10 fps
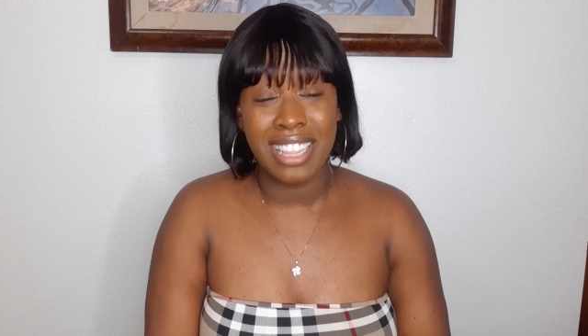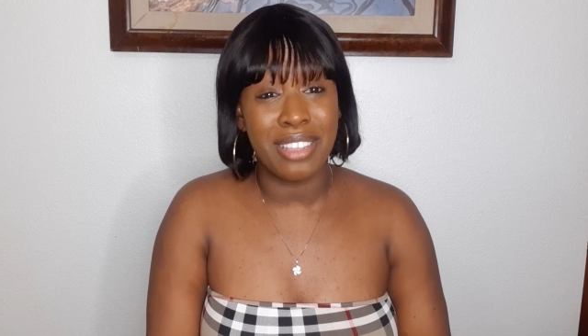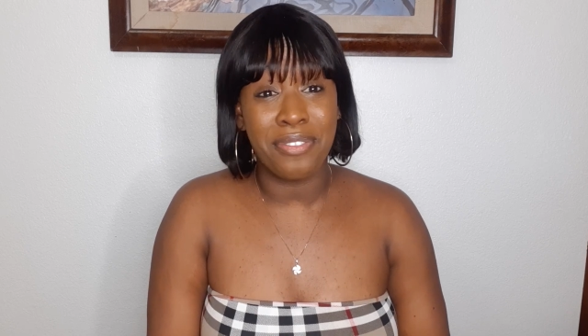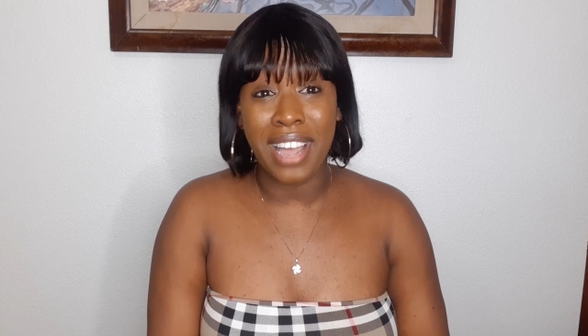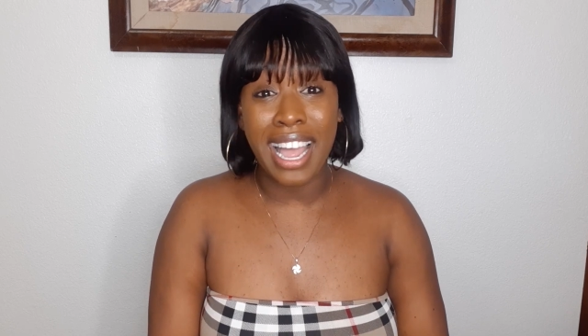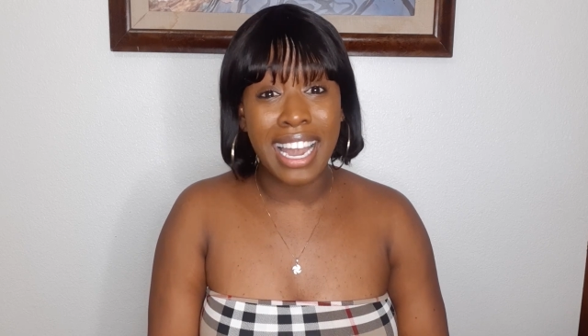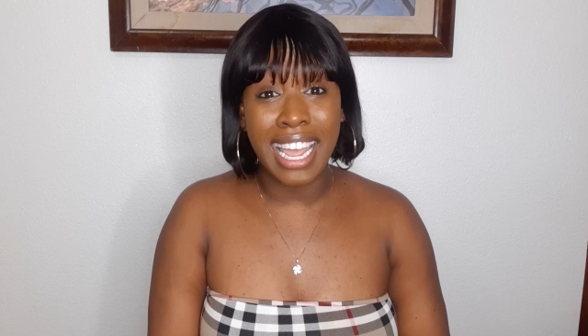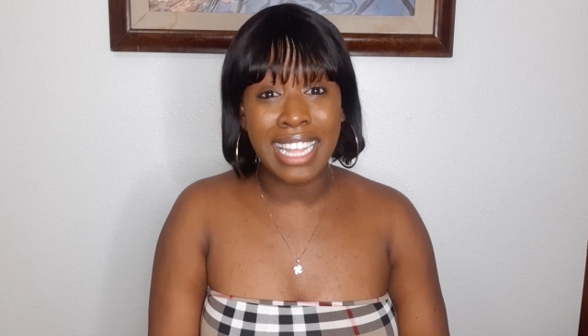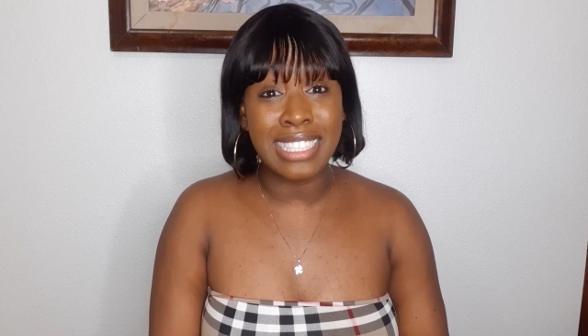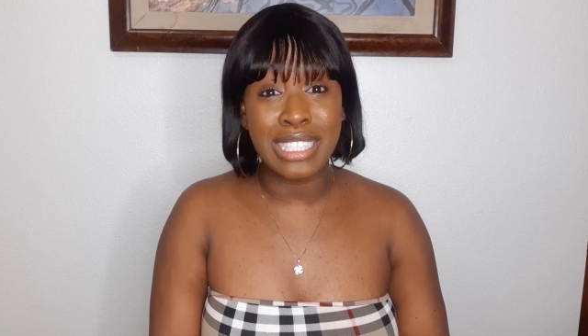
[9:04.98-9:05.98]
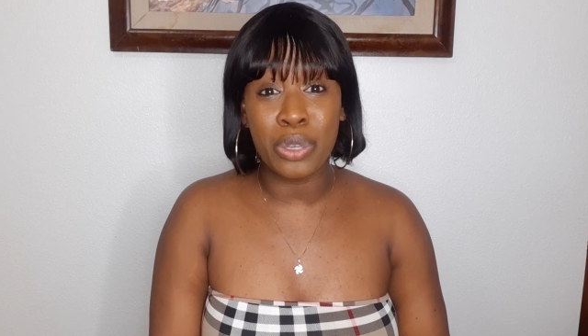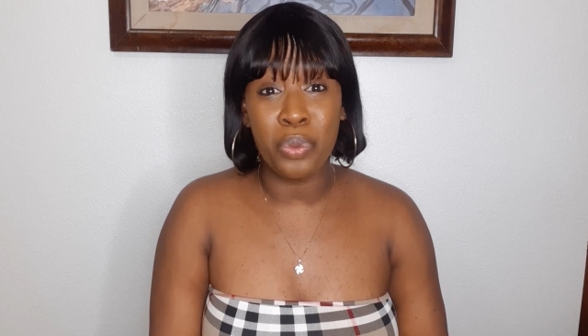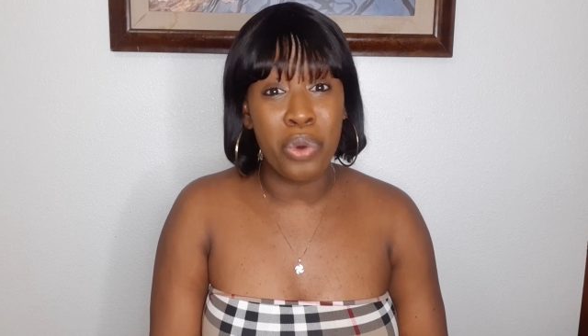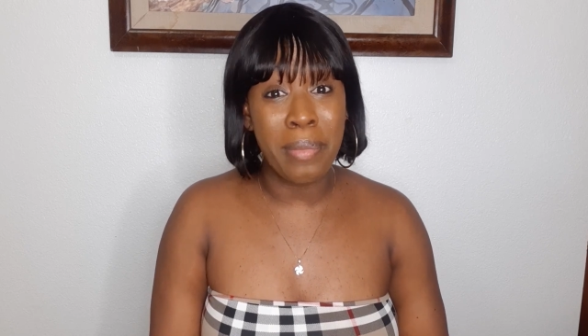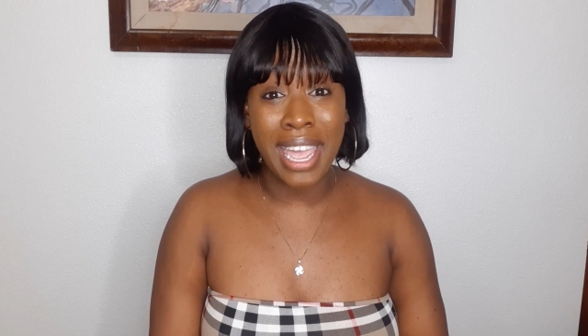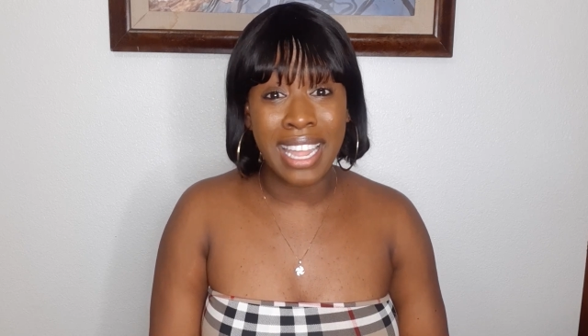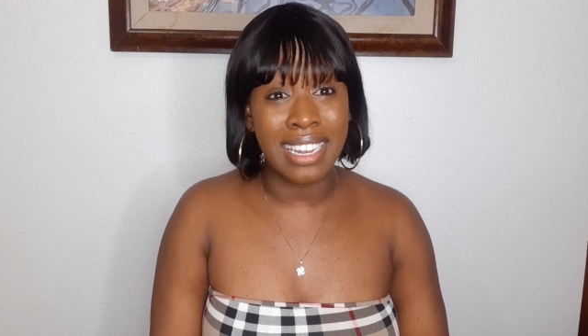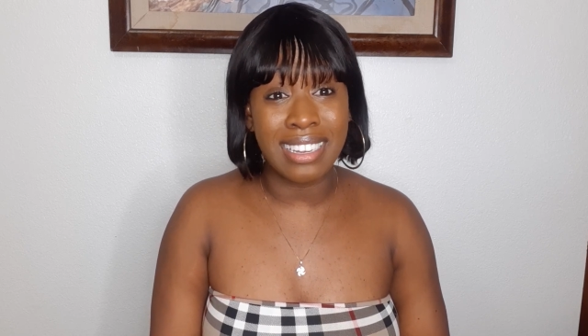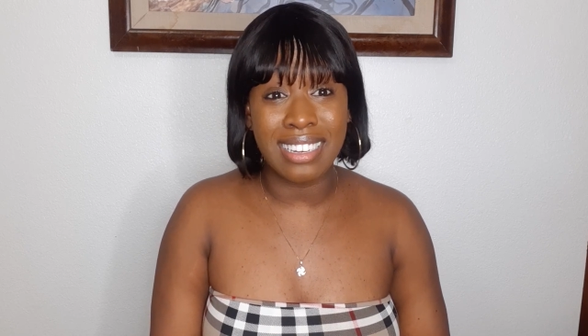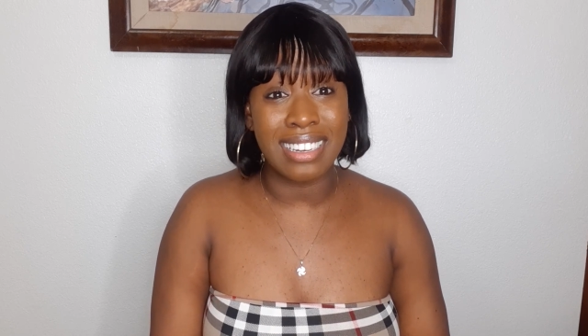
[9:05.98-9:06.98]
The violence,
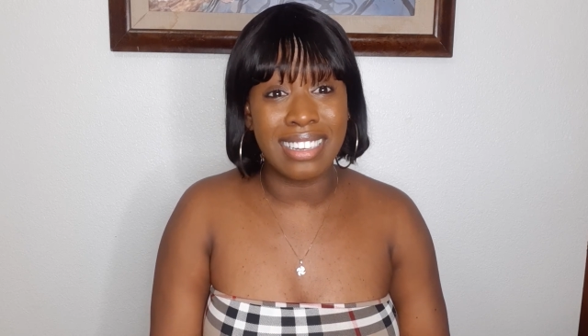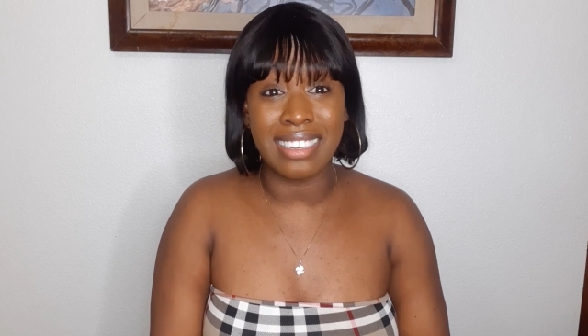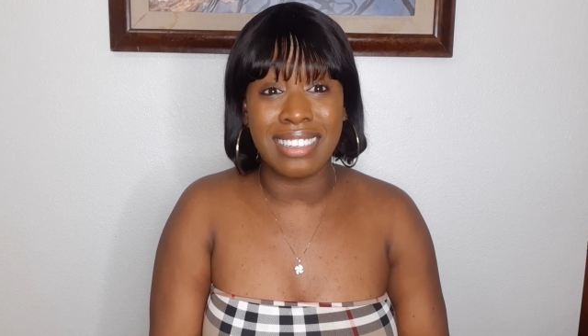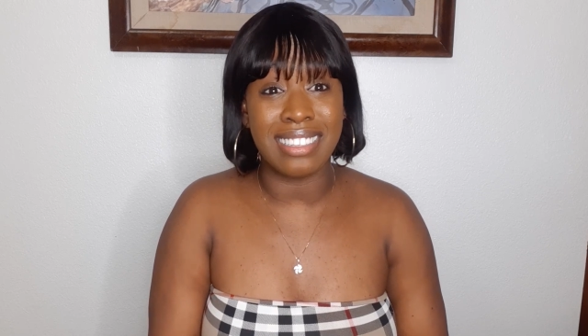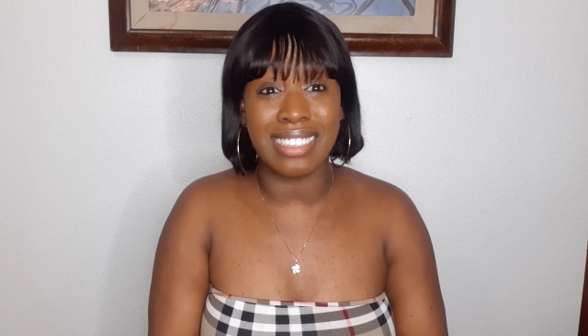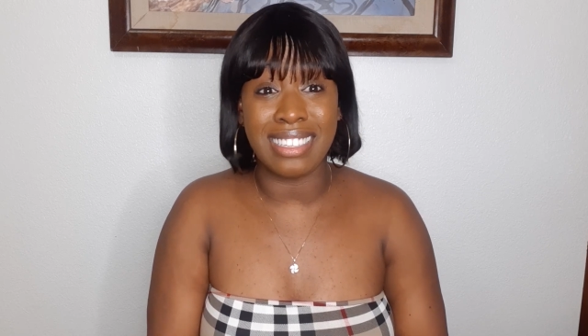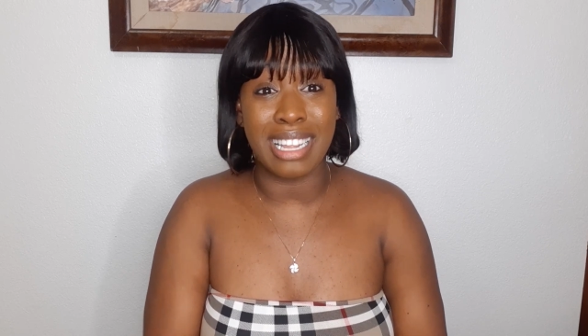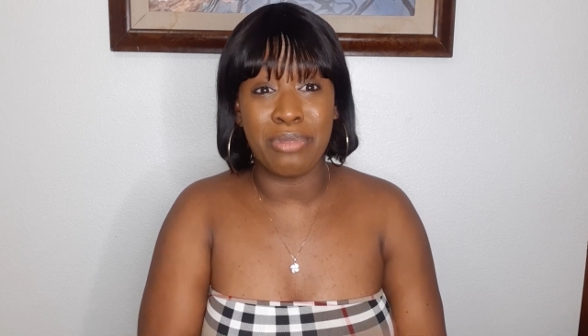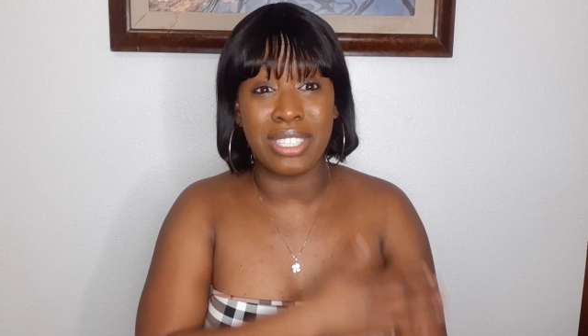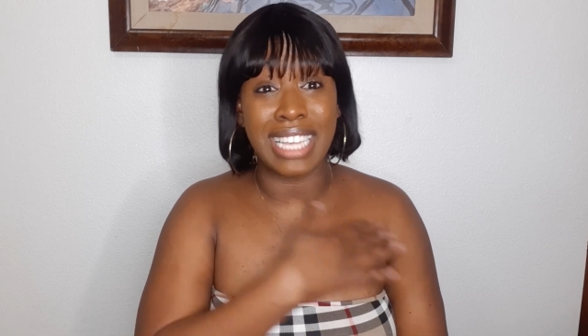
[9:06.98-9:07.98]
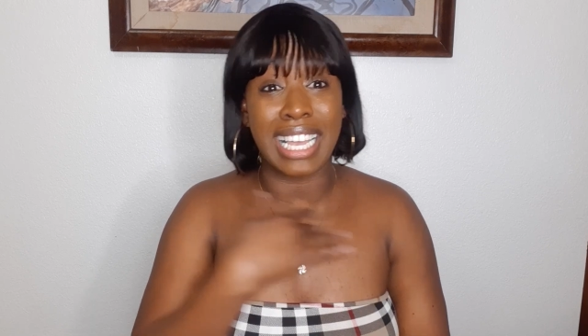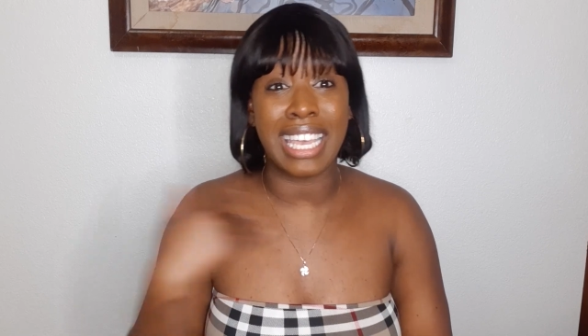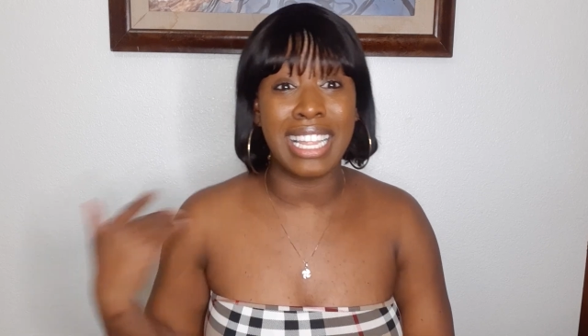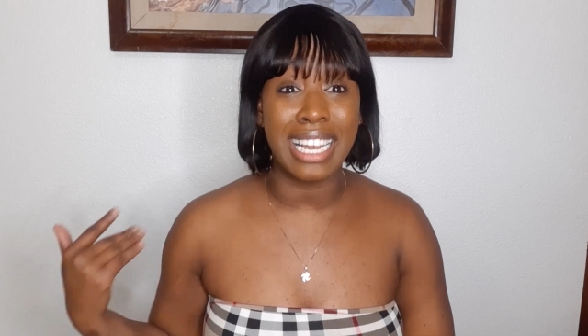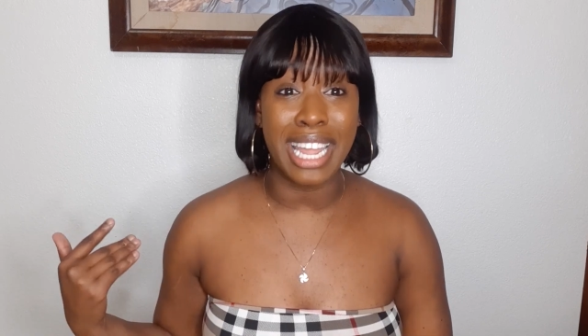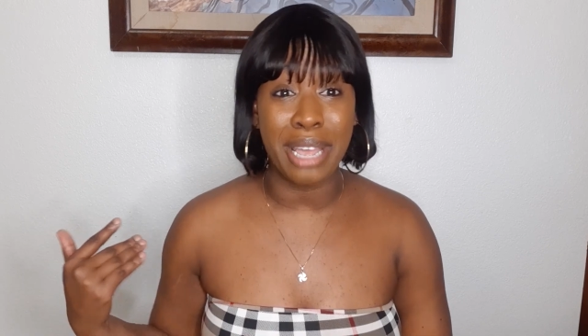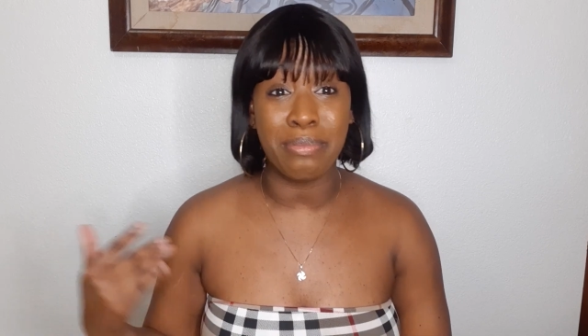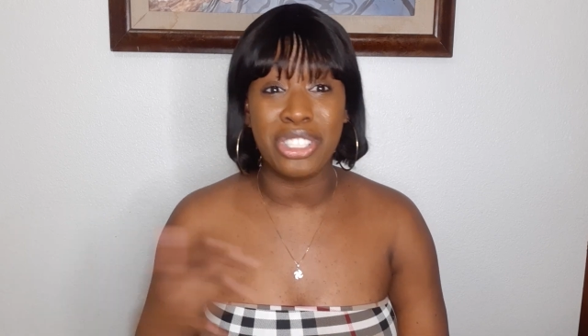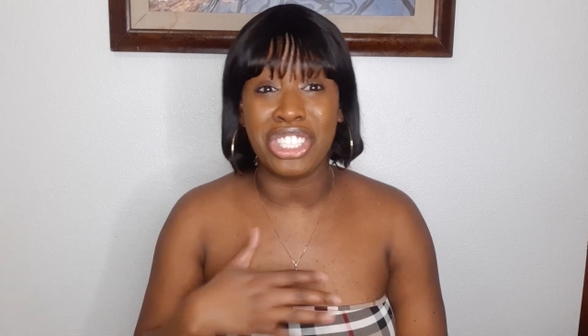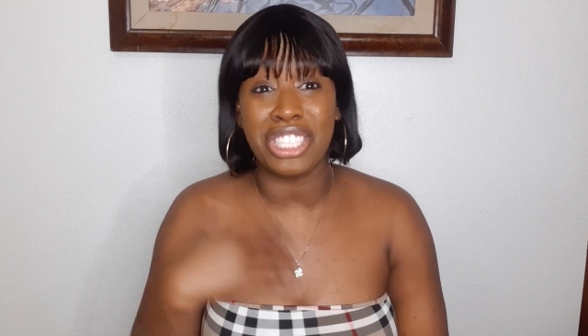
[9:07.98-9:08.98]
women, them just kill them,
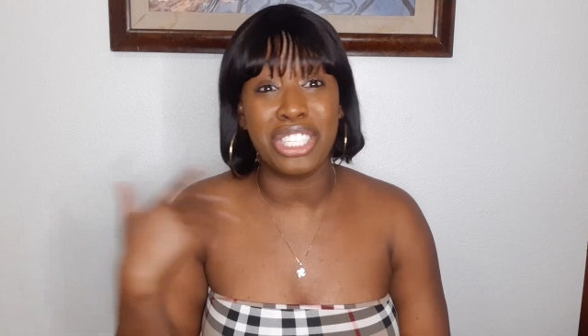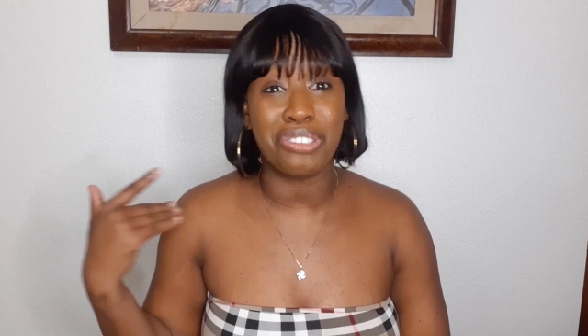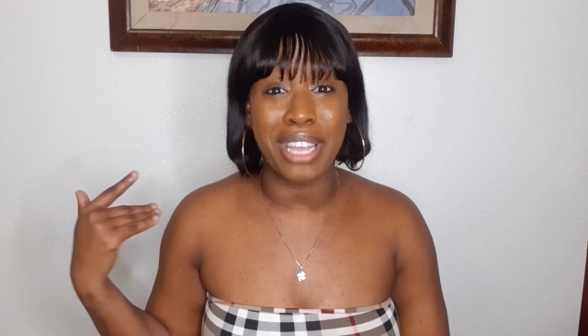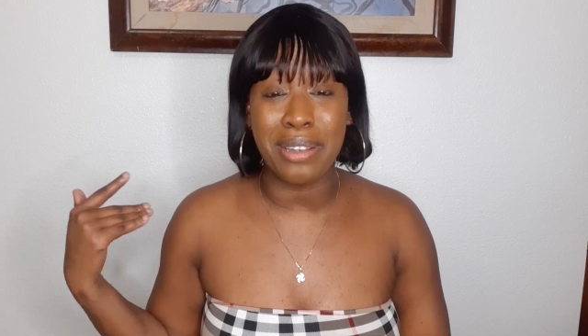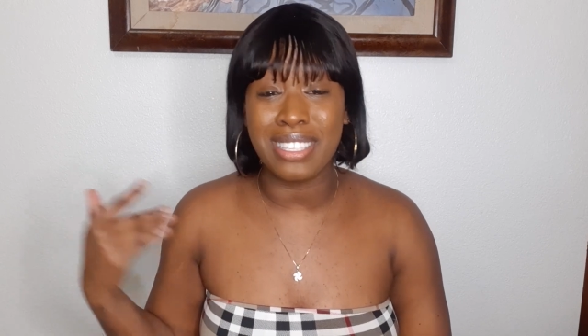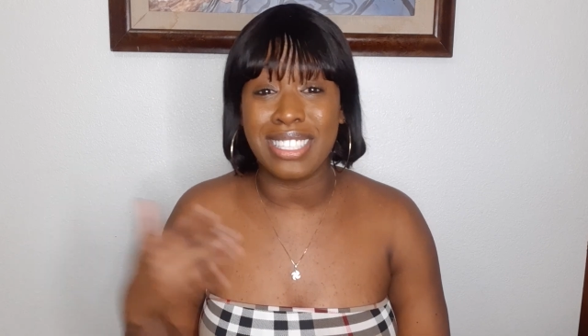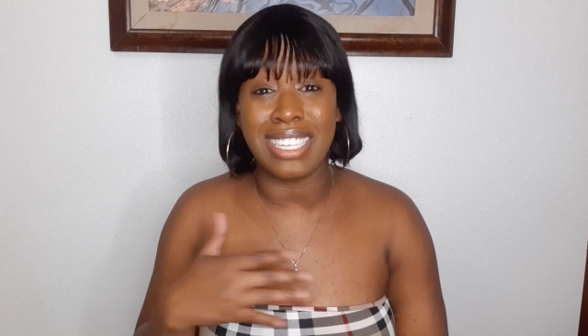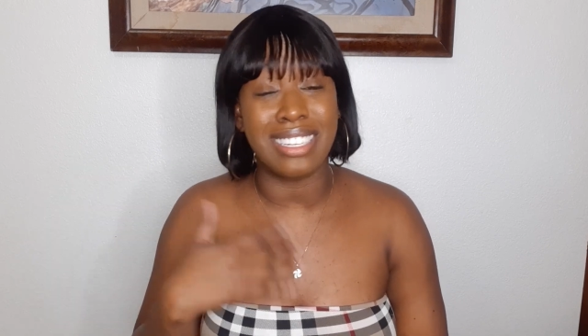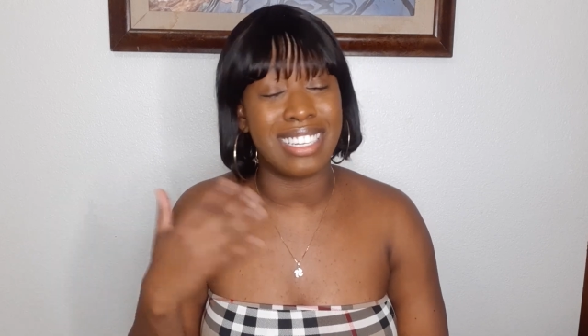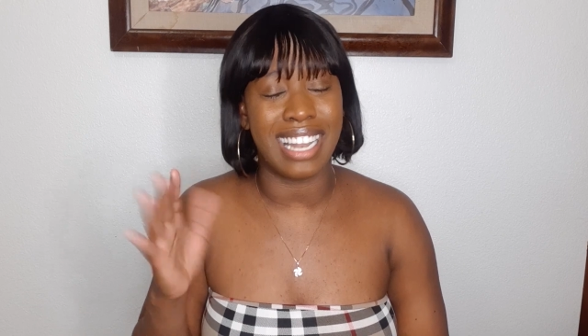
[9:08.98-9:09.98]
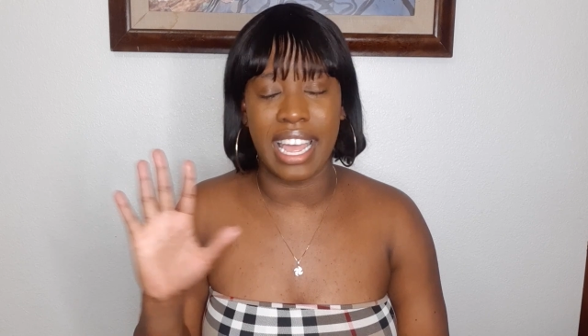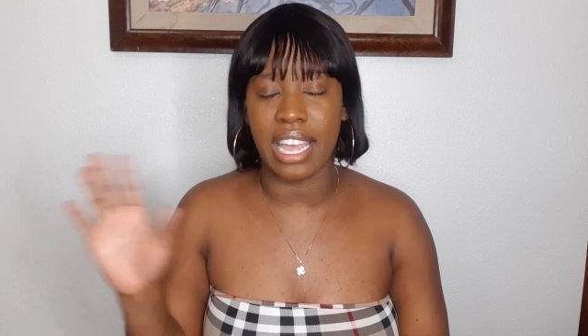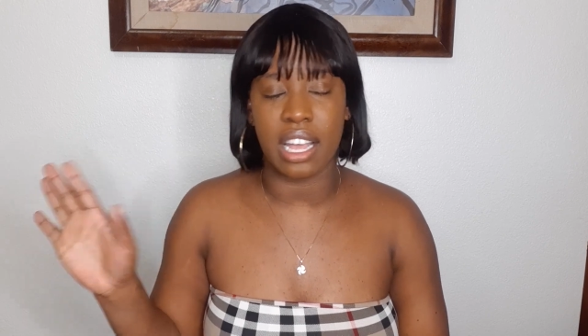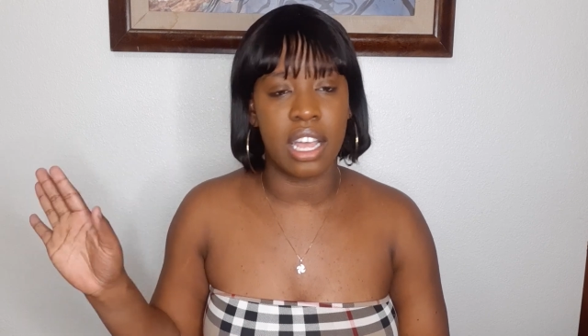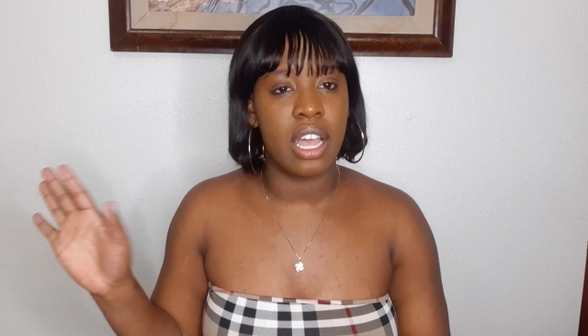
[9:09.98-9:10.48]
children still, like,